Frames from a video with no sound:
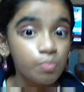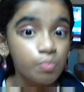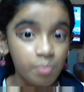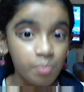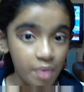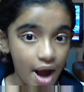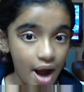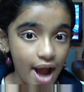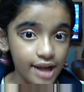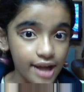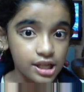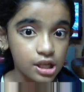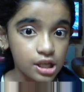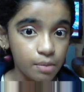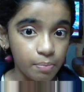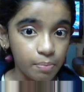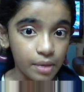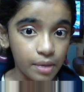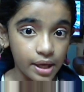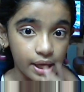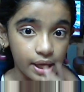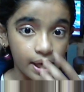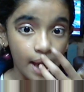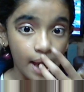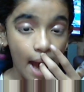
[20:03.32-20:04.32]
looks bright
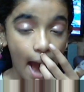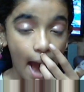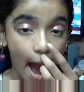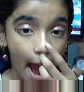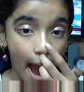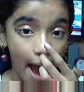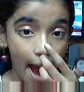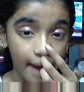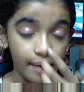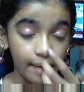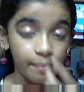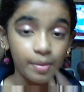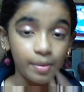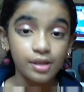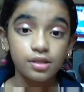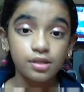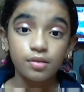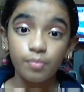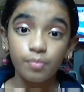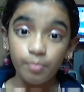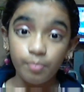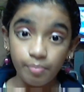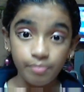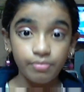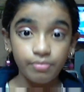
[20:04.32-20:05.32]
in me. And
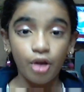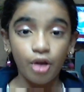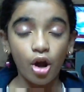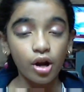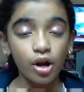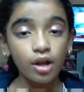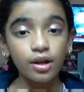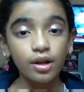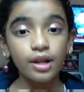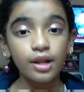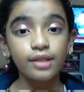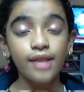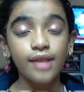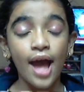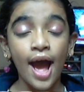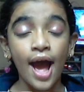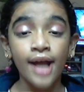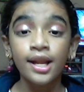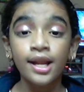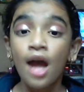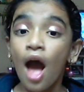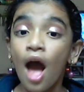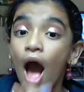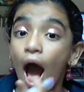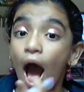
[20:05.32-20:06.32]
but not only
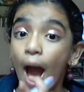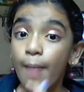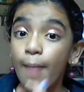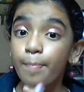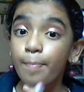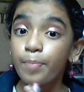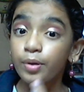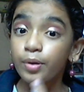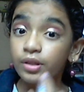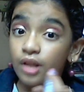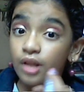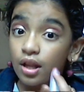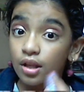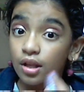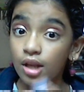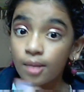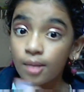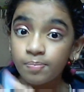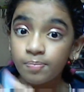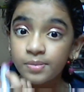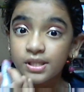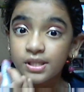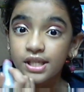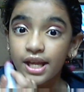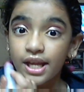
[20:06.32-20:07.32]
that, I put
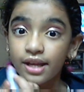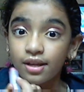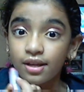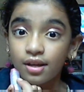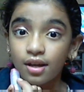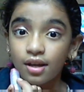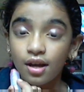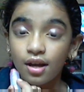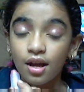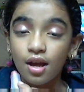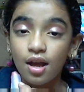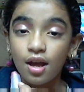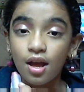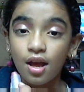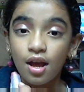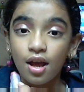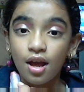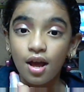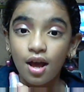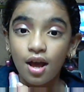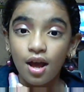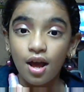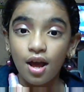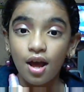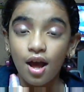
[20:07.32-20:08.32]
the lipstick
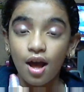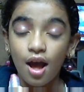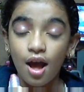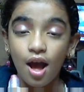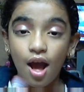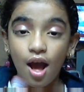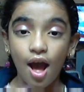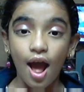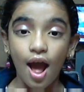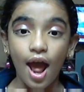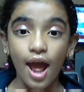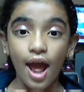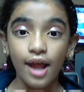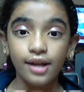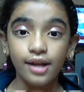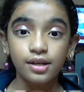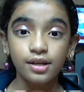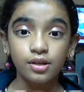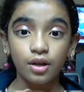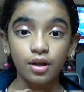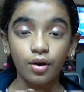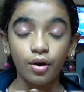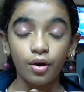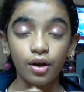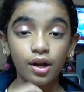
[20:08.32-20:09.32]

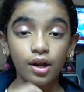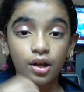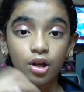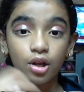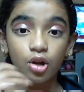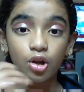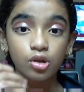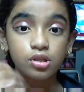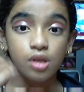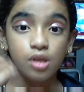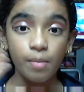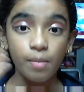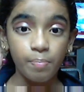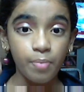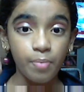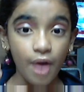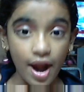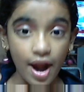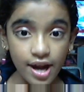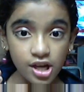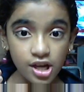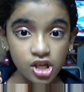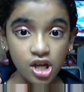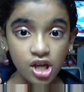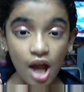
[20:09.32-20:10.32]
and it looks
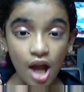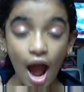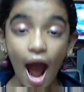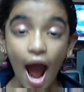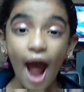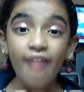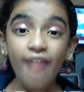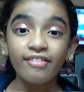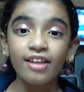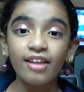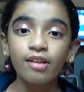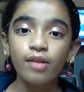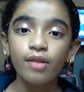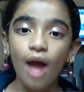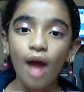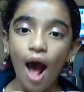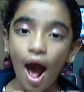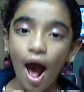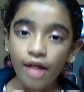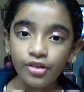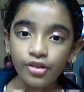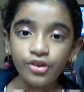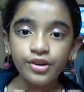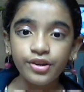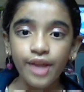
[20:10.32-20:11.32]
bright. And then
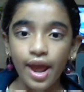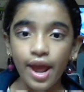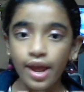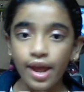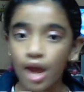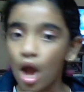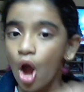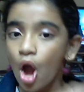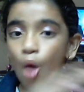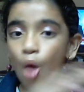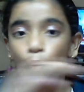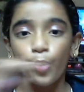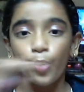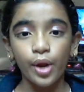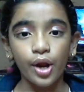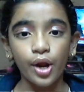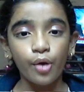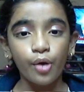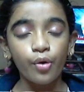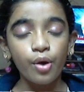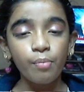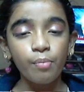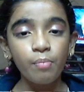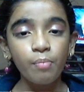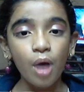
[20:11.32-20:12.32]
the other day
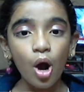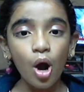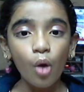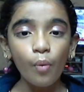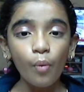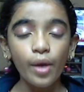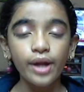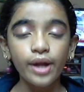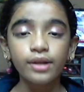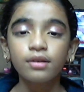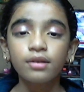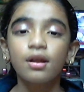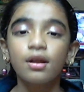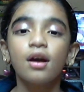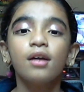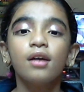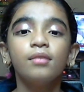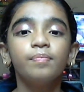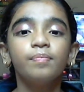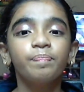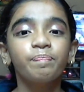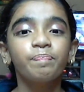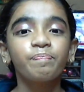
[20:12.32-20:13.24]
when I remove it,